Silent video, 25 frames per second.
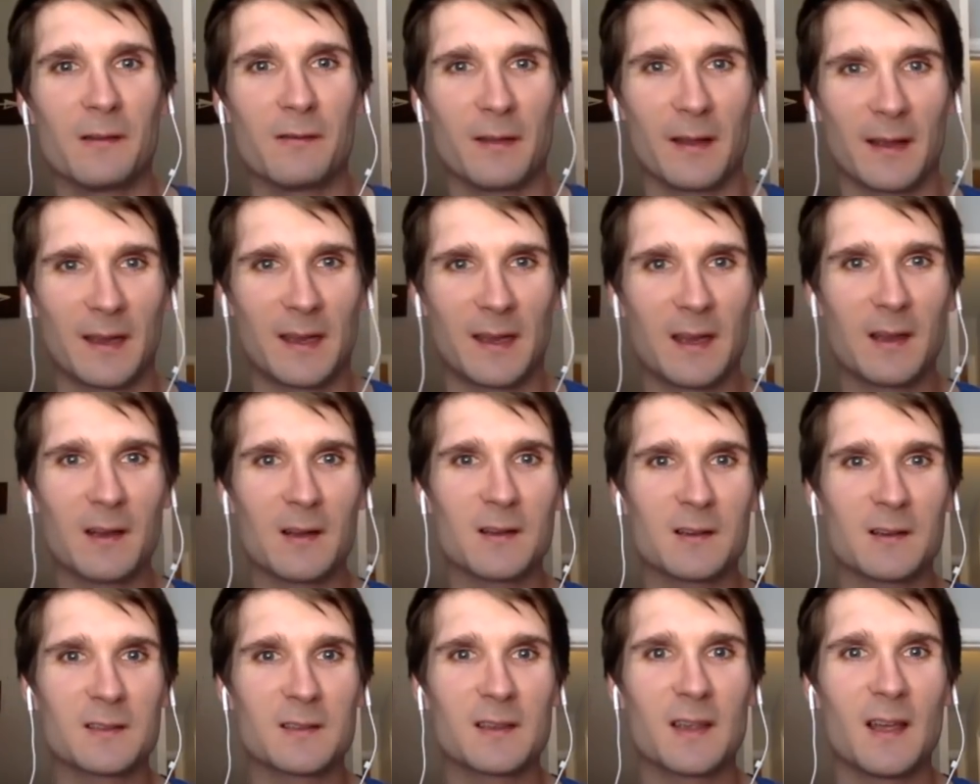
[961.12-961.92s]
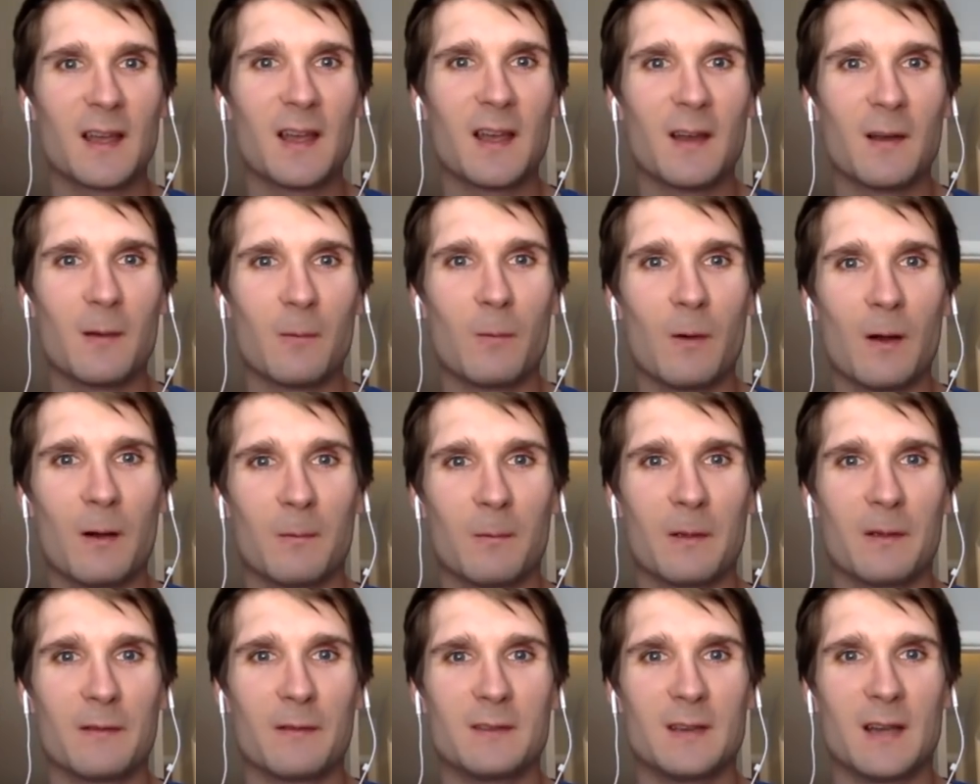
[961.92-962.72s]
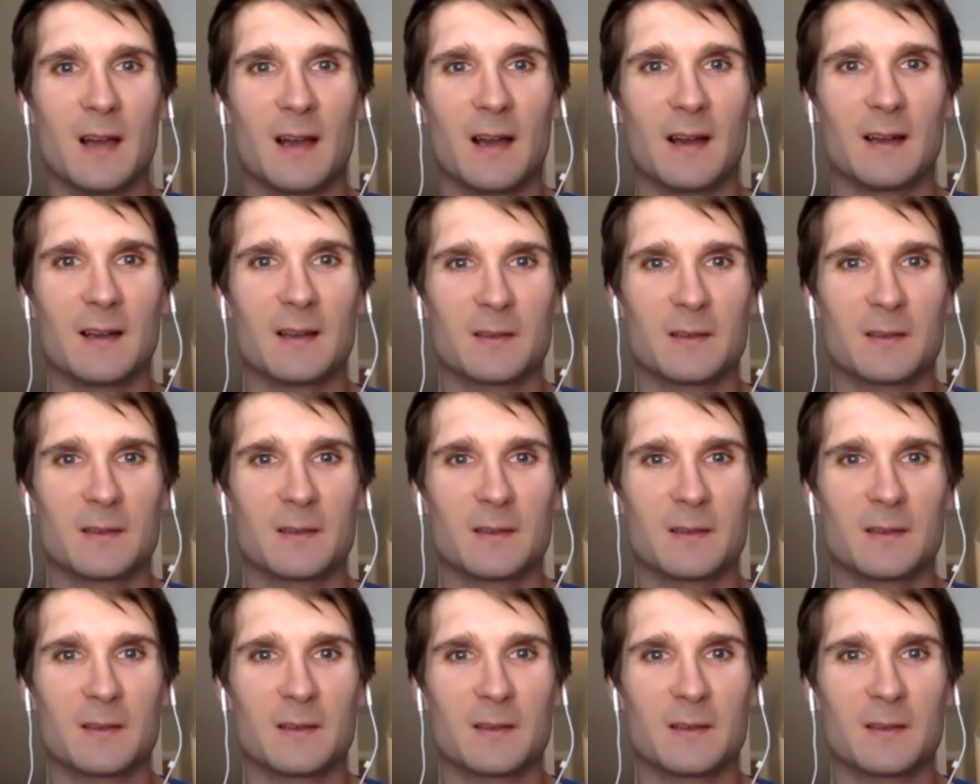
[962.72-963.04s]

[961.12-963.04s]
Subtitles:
of like, here's what we've done.